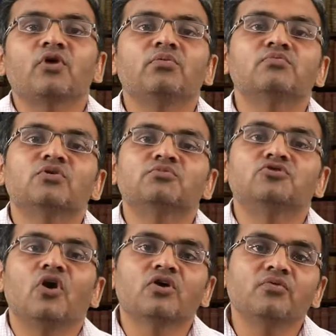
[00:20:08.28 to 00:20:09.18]
problems of the
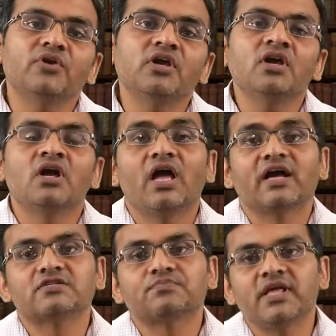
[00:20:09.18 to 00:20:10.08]
geography
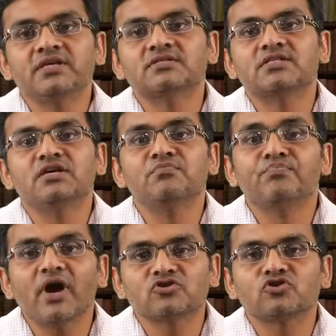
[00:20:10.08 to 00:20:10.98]
explains the
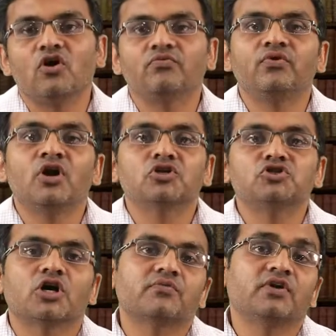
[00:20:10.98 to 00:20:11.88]
impacts of
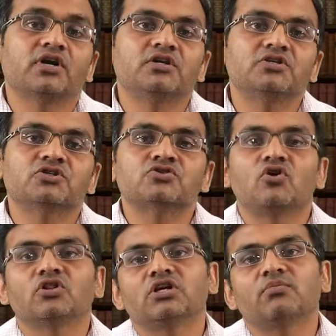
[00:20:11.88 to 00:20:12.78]
geographical conditions
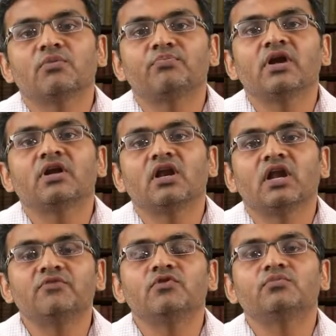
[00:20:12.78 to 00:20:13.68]
on the development and
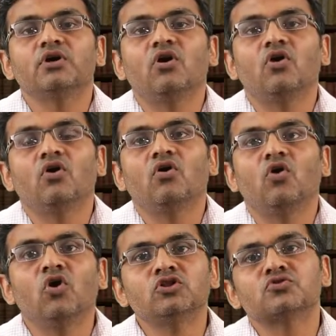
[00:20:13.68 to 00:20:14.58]
life of the
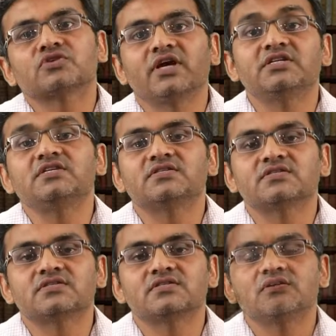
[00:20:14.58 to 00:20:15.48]
all
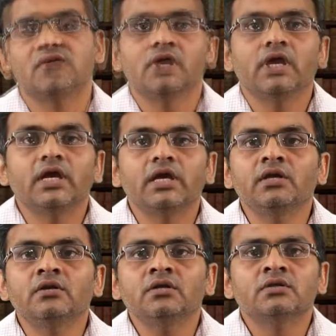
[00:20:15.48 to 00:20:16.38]
societies.
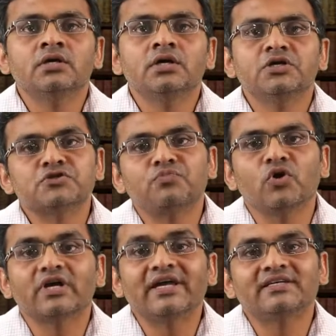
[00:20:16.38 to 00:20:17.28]
In his
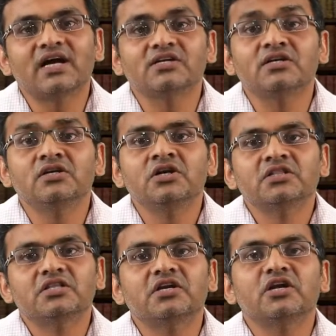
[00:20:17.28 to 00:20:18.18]
book entitled
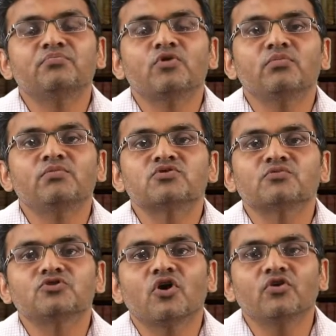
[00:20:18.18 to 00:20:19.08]
Theoretical Problems
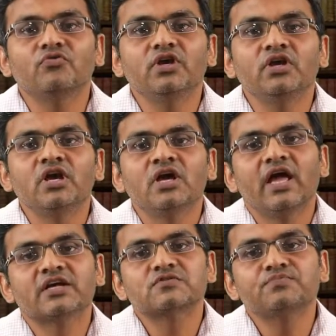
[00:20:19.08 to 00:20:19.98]
of the Geography
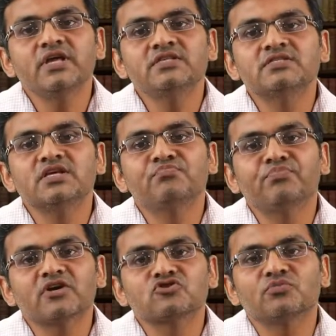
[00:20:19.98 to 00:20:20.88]
explains
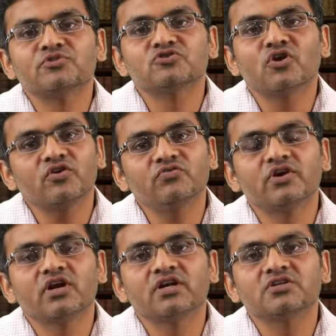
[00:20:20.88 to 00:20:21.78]
impacts of the
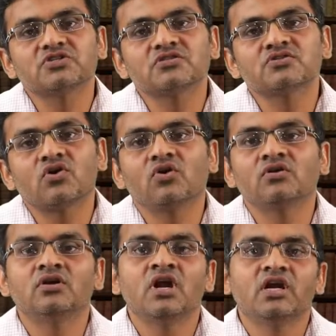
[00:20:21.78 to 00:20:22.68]
geographical conditions
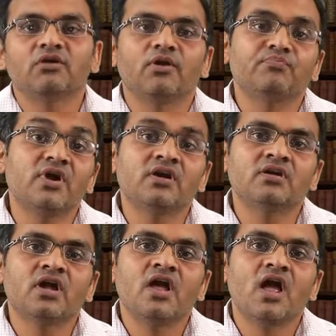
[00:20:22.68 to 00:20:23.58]
on
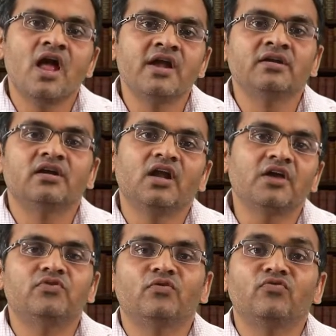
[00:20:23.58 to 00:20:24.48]
development and
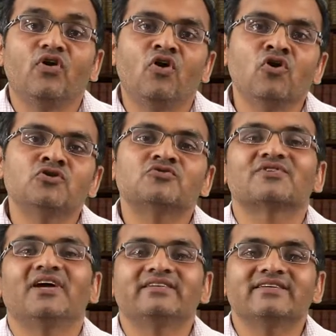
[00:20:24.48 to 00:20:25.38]
life of all
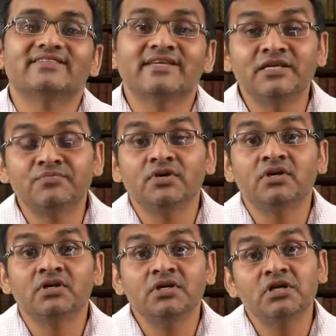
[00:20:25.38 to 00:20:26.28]
societies. He,
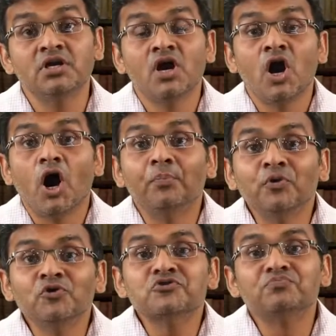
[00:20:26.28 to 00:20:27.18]
he
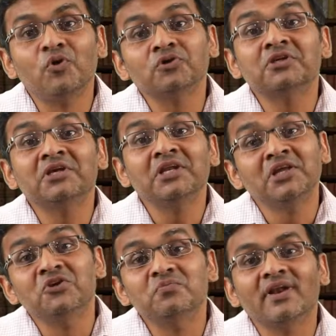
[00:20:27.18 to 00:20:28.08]
opposed both
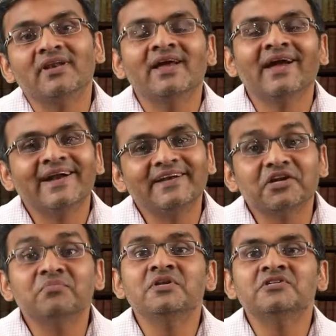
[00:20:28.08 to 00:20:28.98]
inhuman
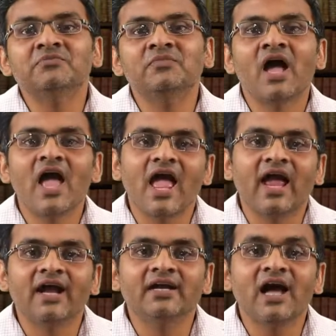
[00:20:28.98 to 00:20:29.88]
determinism
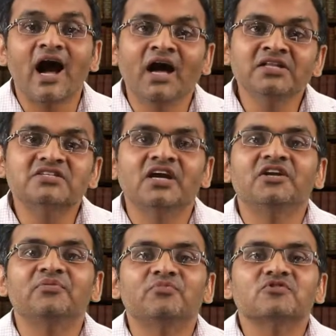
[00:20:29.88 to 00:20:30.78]
and
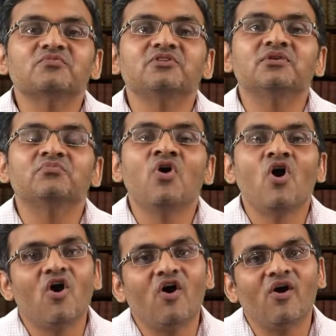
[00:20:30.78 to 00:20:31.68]
unscientific possibilism
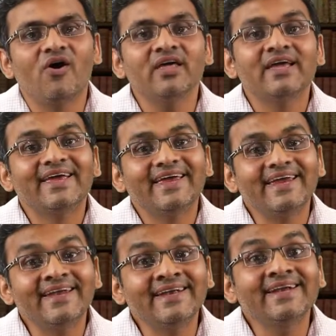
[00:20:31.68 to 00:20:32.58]
or
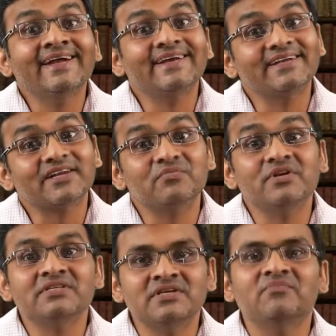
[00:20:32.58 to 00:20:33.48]

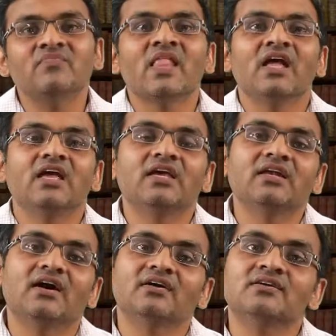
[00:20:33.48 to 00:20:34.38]
indeterminism.
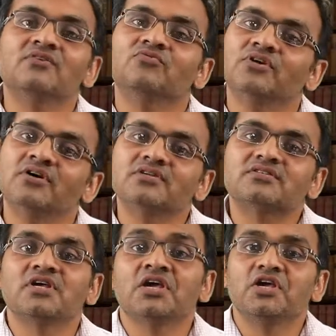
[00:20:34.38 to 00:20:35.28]
In other
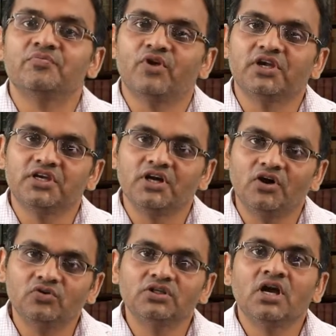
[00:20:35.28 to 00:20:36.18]
words, he pointed
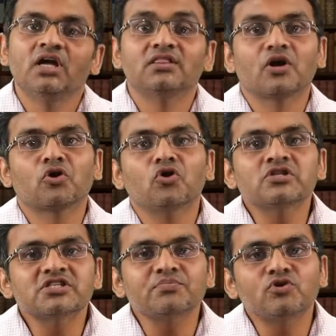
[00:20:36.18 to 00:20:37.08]
out the
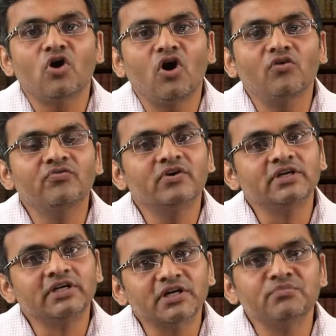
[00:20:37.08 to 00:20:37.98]
concept of
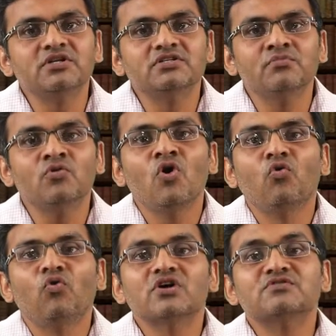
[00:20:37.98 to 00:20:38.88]
determinism
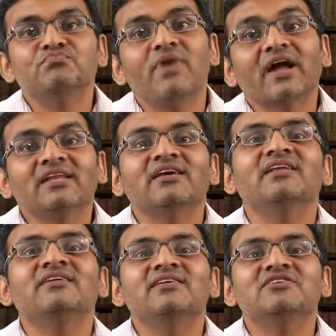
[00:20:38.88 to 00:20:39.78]
was
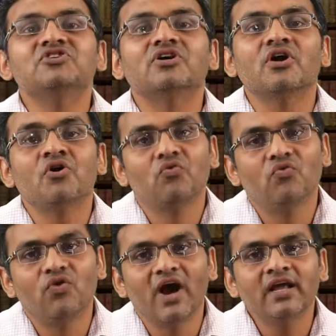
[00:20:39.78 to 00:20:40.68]
mechanical in nature,
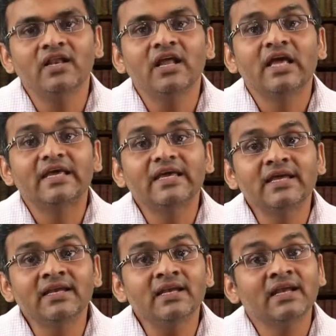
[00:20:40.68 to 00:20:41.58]
while
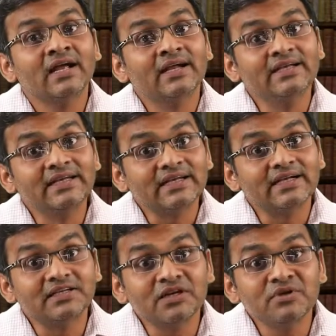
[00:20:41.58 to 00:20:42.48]
in
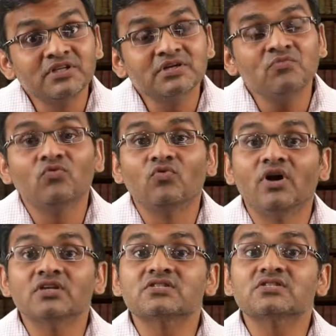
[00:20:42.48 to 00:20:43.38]
determinism
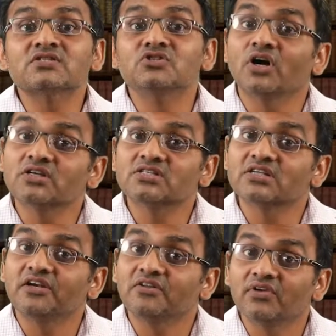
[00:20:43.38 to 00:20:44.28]
was not
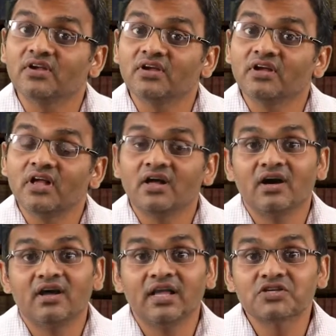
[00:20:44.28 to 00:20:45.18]
scientific.
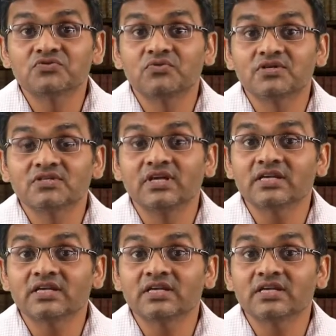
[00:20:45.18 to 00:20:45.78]
Next was